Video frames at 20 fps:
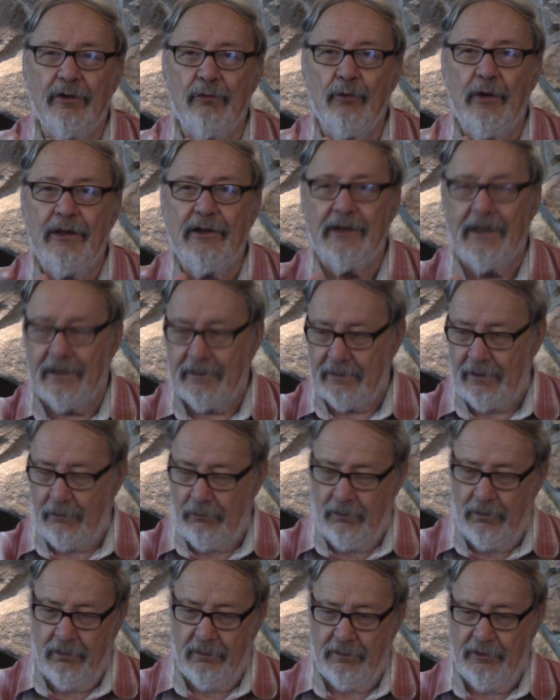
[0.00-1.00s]
we think that,
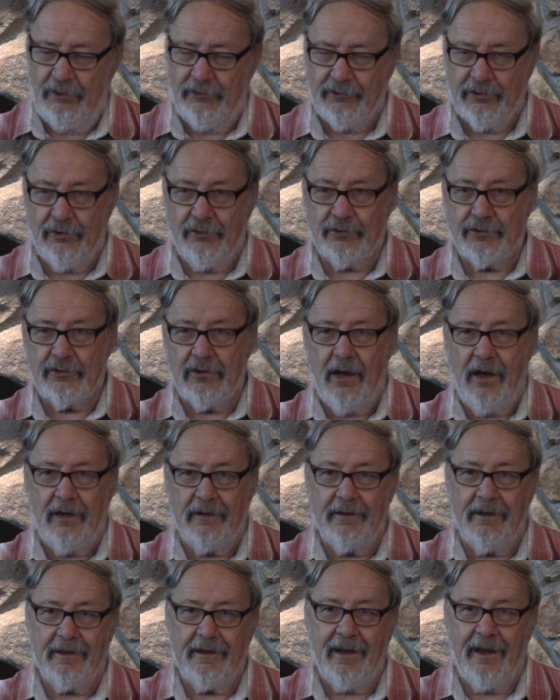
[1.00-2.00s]
oh, it's so
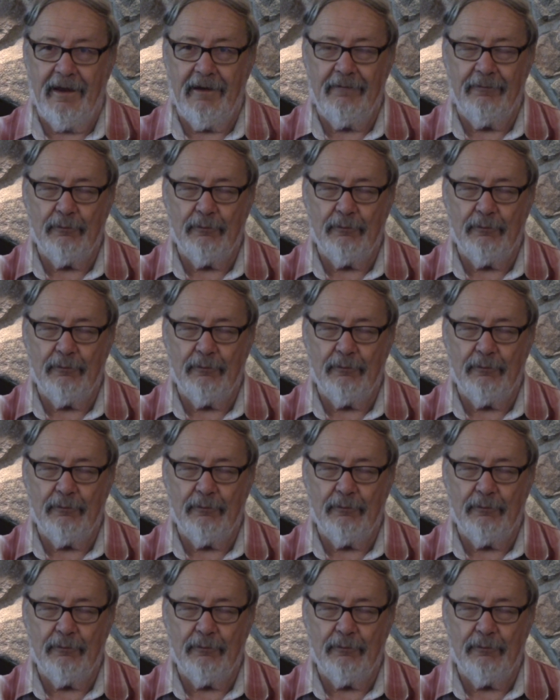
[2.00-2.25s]
strong you can't